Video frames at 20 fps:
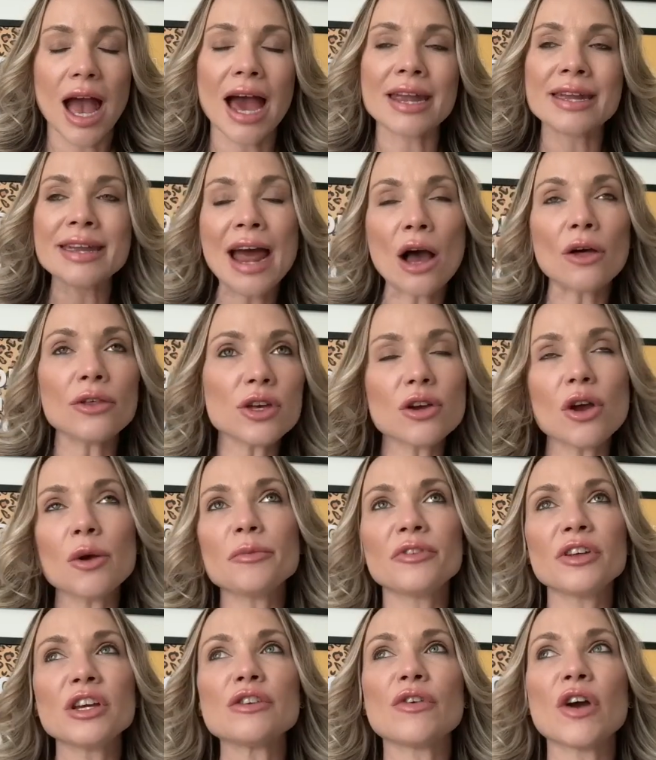And now that
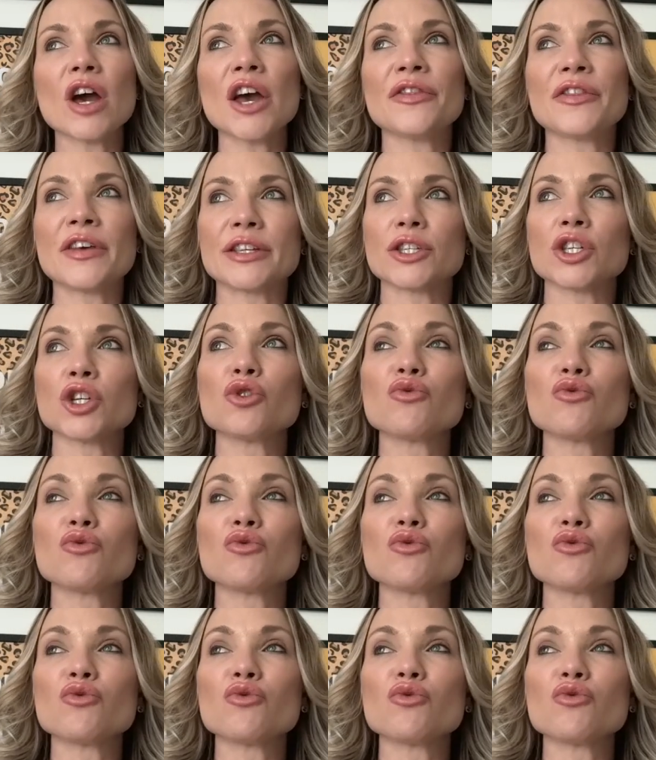hopefully you've heard this